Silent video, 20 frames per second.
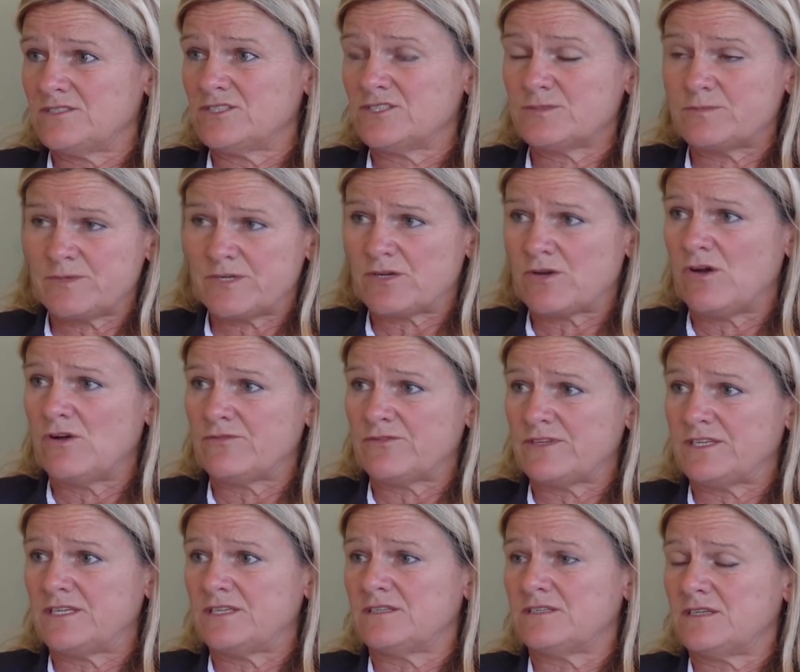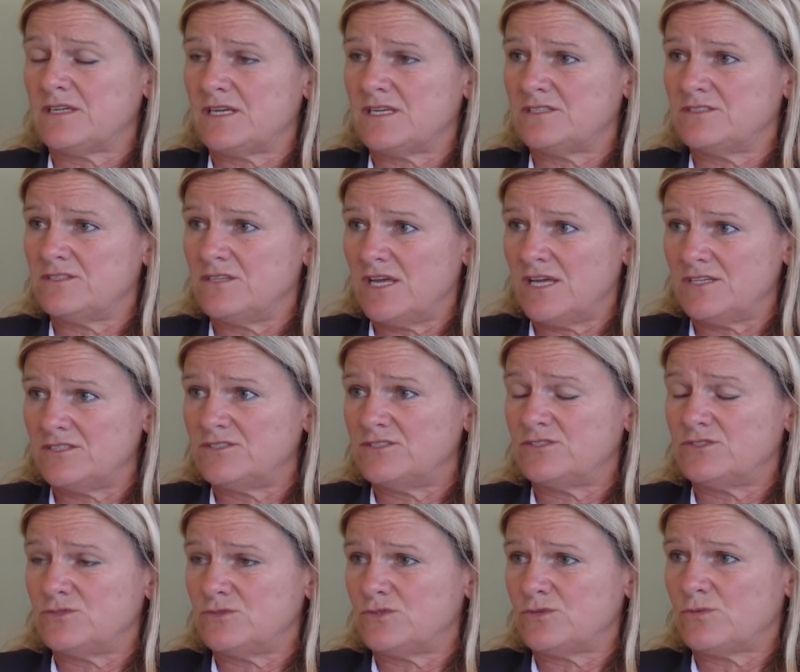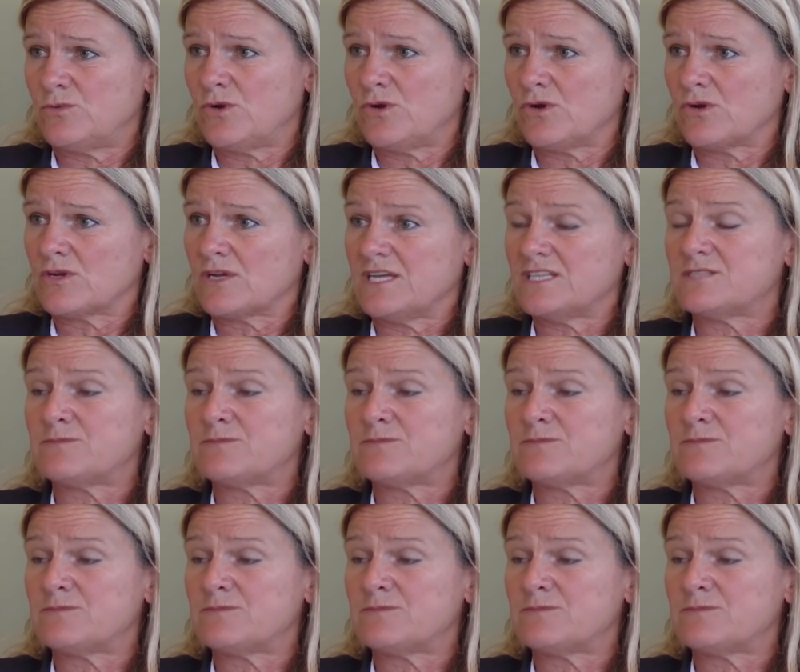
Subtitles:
just be confident and do the work as